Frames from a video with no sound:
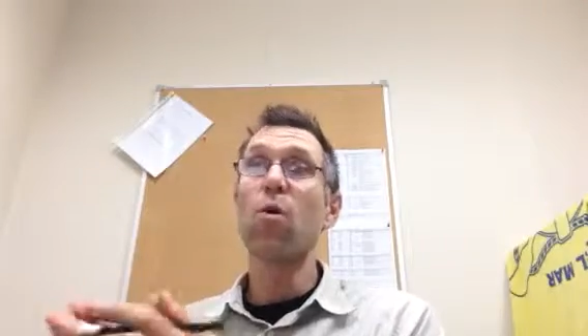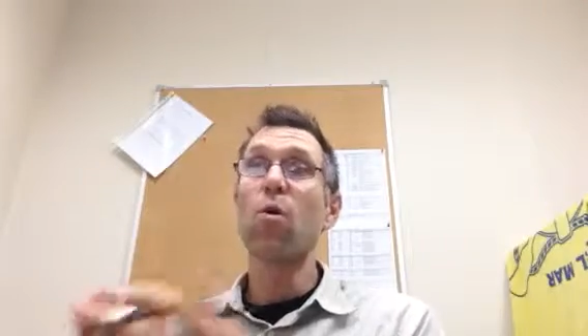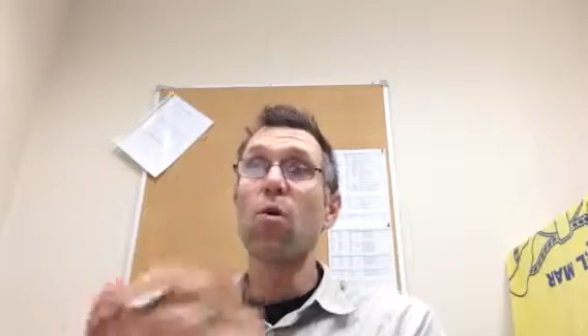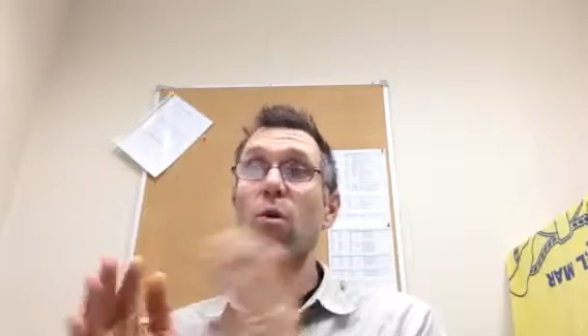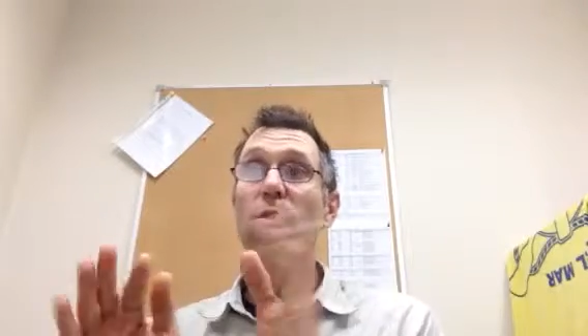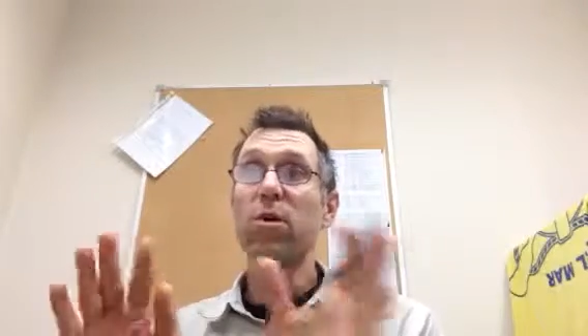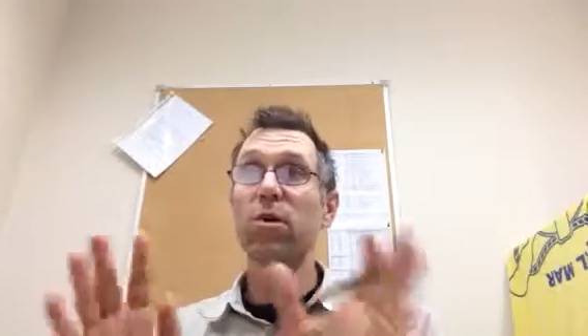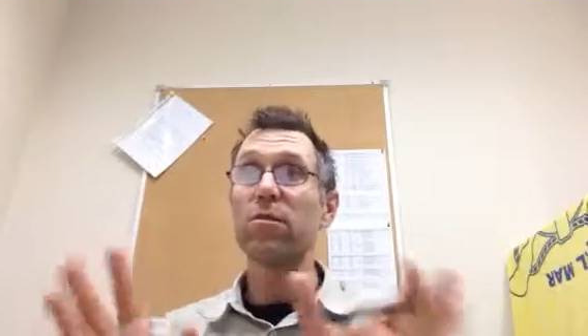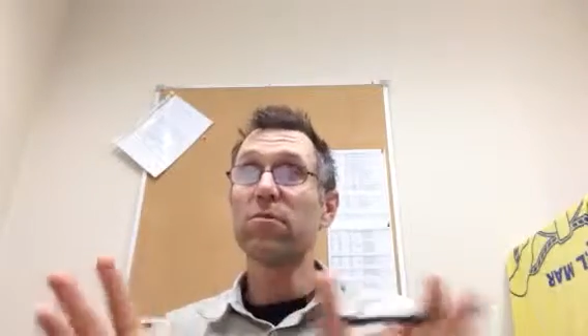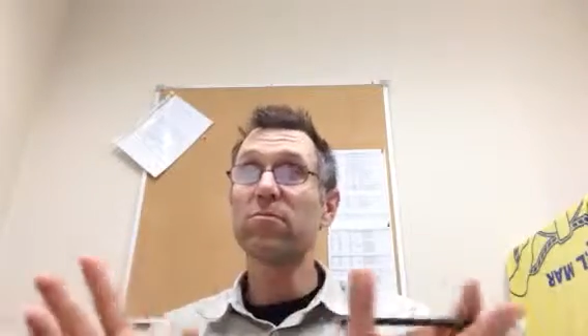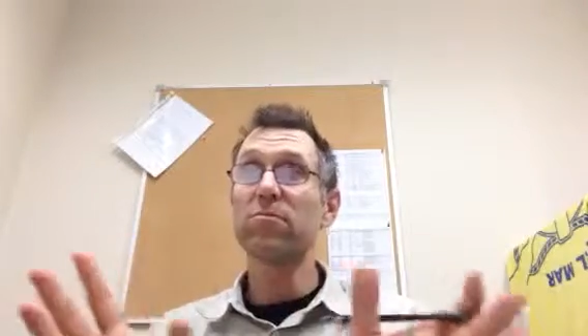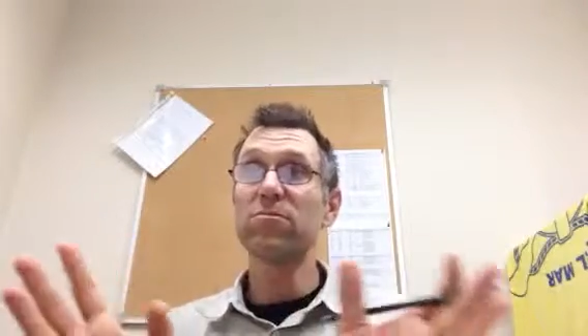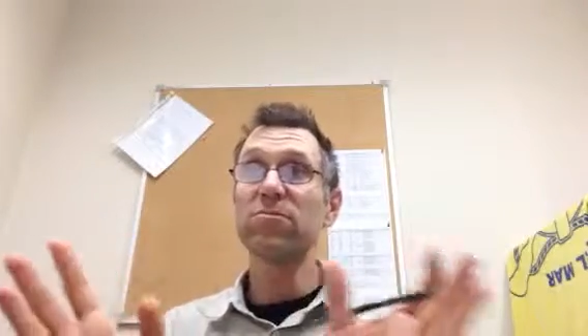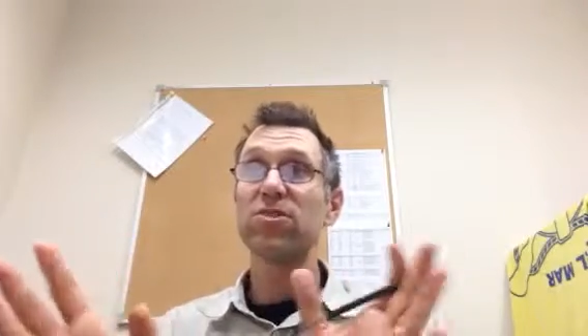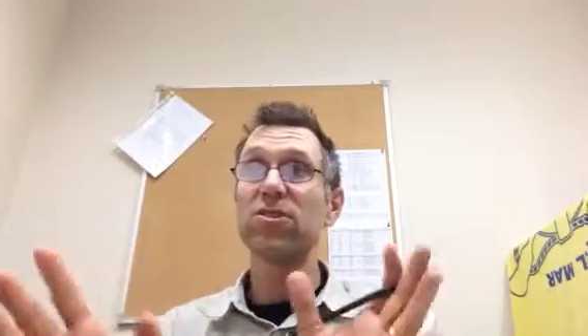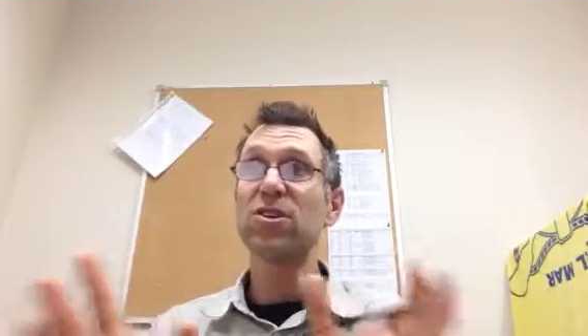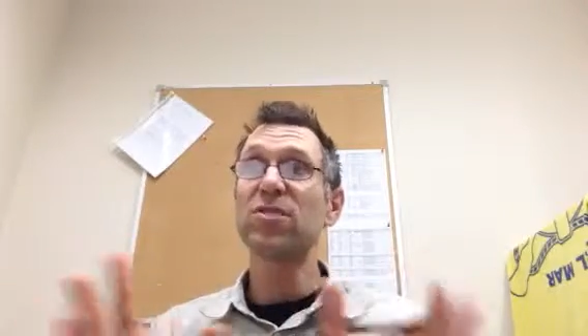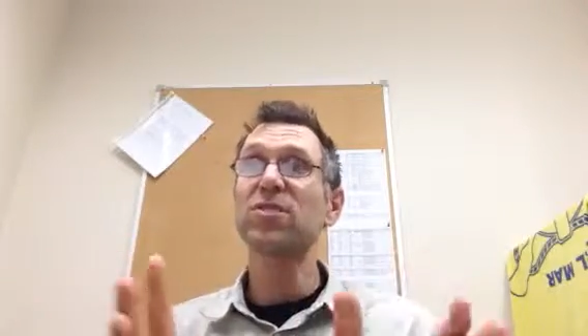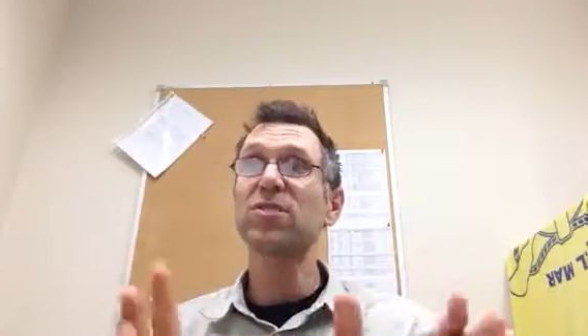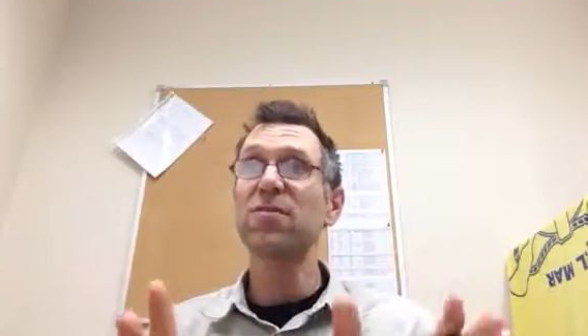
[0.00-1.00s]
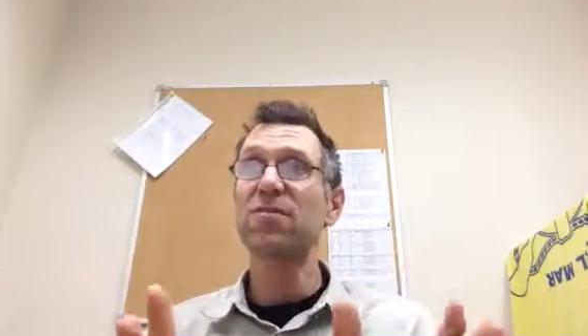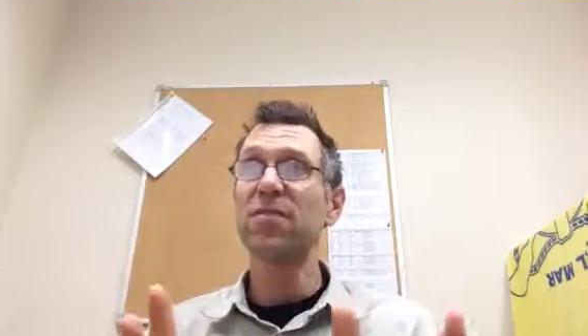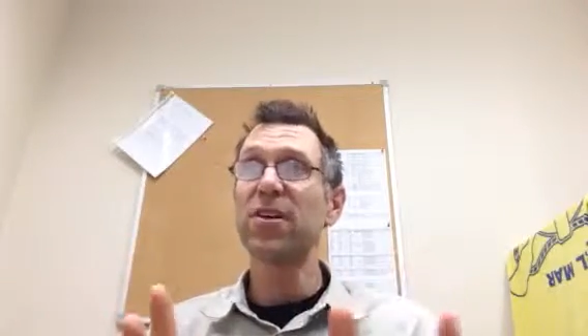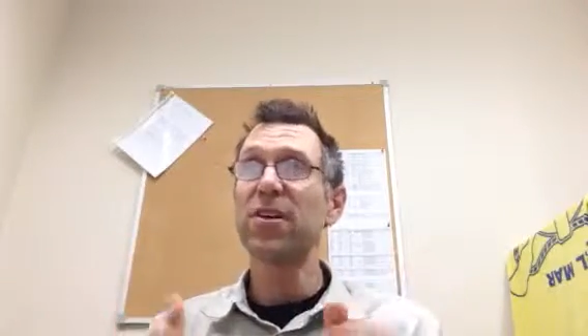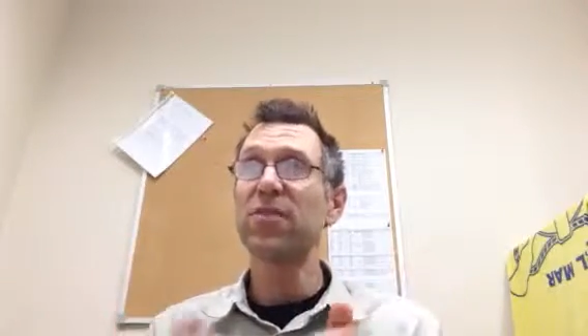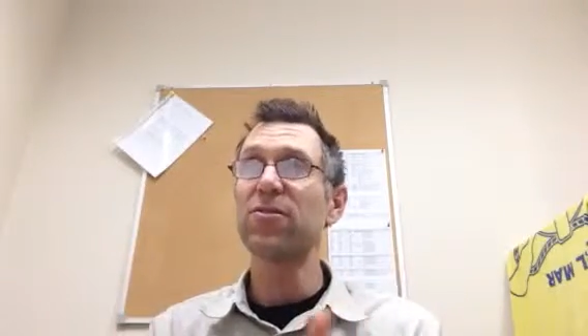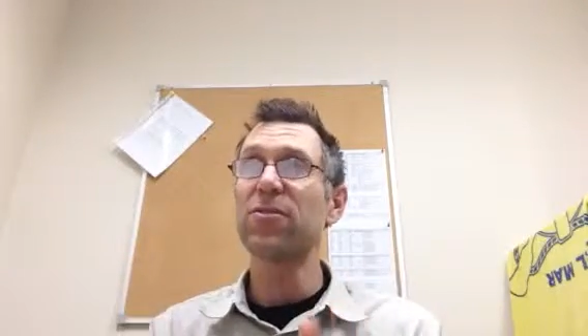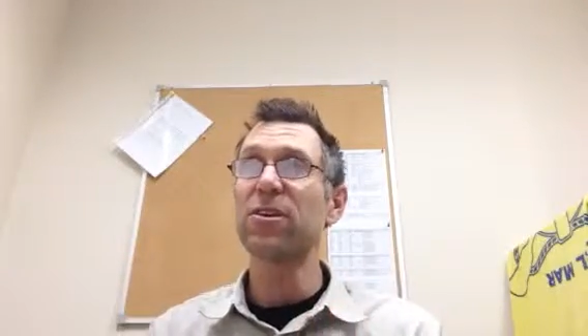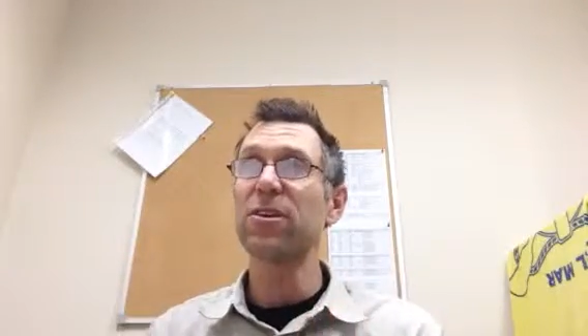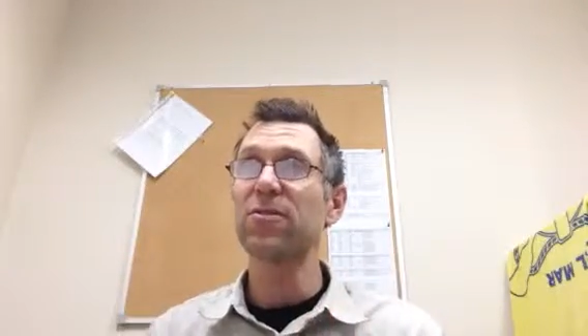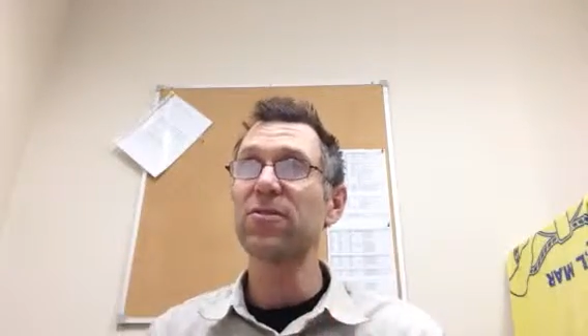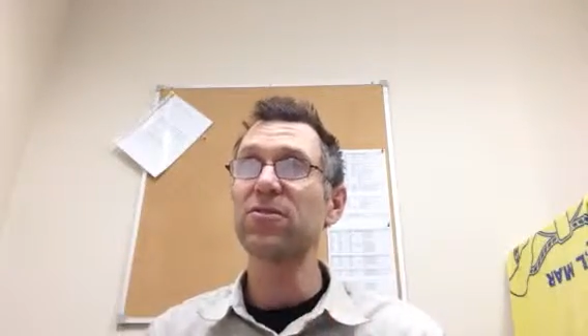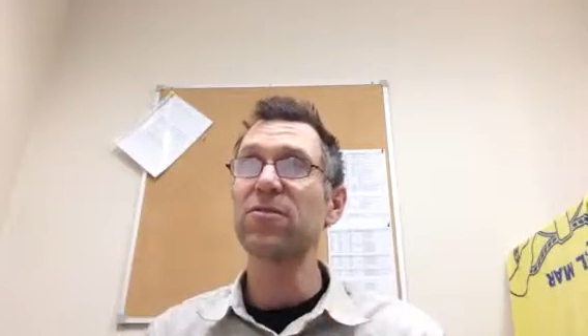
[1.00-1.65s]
or just the Think reading.